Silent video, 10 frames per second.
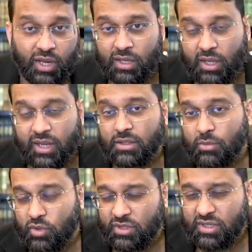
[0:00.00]
unlike the
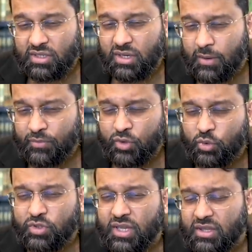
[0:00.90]
Mu'tazila,
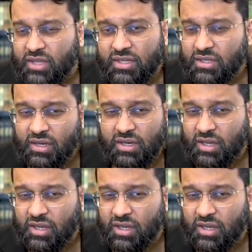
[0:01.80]
who said that uh,